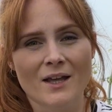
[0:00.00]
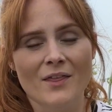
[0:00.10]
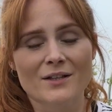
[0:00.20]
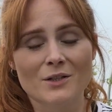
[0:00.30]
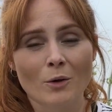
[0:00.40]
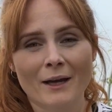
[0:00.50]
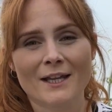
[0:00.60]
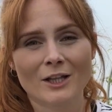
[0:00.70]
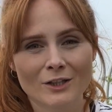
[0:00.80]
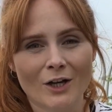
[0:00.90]
There's
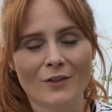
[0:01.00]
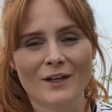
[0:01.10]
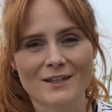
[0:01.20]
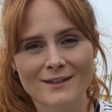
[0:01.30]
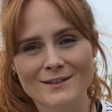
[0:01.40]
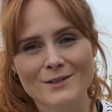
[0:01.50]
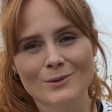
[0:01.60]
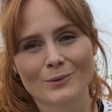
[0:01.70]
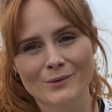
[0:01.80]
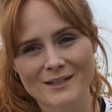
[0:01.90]
quite a lot that you can
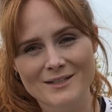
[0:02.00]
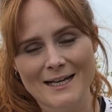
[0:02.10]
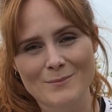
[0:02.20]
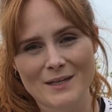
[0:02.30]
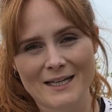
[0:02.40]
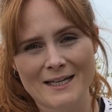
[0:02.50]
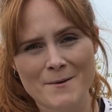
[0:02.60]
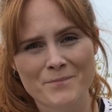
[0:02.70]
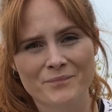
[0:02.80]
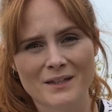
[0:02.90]
sow this time of year,
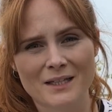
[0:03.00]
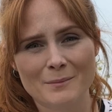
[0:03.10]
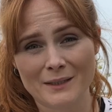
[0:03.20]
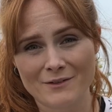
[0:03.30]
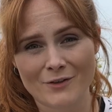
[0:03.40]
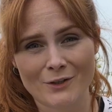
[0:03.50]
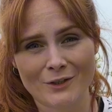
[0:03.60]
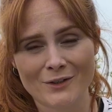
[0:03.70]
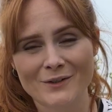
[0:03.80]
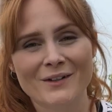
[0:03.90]
believe it or
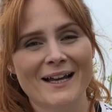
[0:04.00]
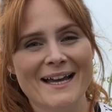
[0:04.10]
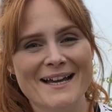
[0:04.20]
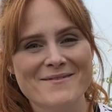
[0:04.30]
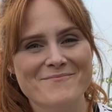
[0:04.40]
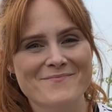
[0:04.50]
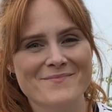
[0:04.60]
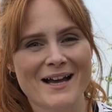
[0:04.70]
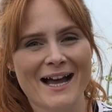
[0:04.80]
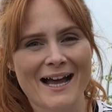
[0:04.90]
not.
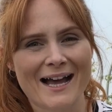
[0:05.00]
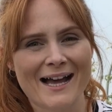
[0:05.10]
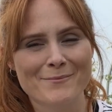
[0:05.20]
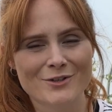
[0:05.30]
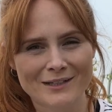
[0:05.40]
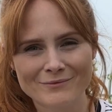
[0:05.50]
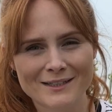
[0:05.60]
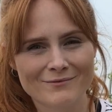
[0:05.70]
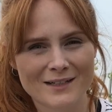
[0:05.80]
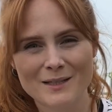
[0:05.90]
I'm
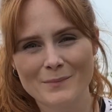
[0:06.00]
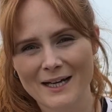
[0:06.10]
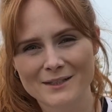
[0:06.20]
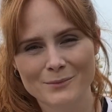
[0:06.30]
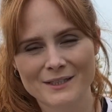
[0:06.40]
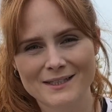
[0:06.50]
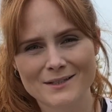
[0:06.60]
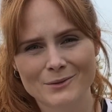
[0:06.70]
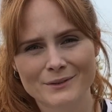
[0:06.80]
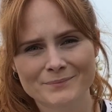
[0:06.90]
generally really bad at winter
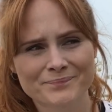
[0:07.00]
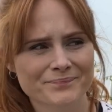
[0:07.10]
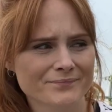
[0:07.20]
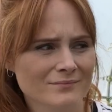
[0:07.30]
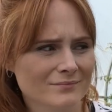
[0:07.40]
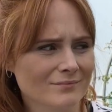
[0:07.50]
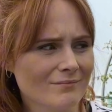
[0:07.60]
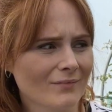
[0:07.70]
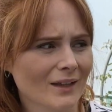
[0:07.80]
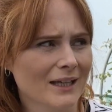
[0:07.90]
sowing.
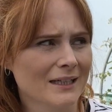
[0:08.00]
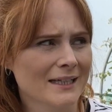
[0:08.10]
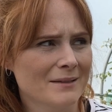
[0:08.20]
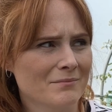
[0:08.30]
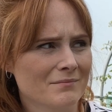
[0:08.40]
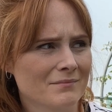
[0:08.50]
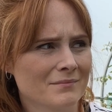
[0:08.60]
I'm